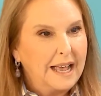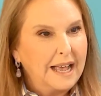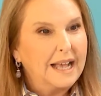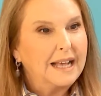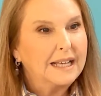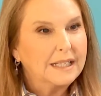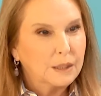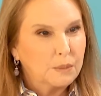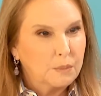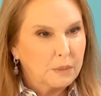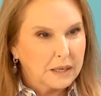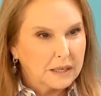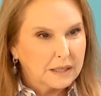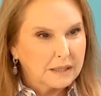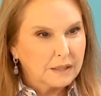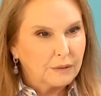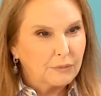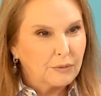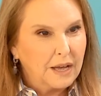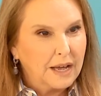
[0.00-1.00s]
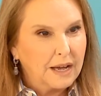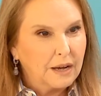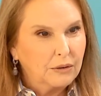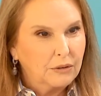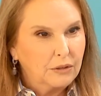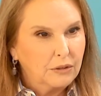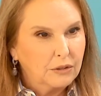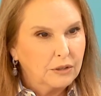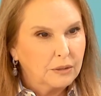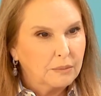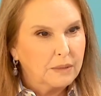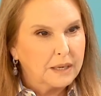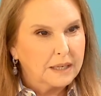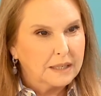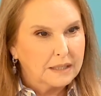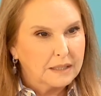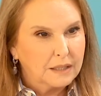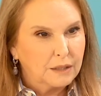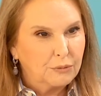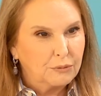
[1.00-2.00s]
aspects of how you can
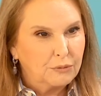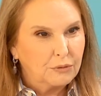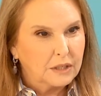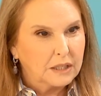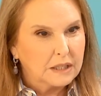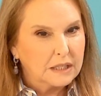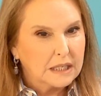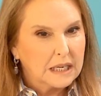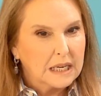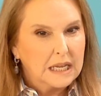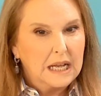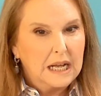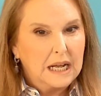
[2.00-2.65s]
make a difference.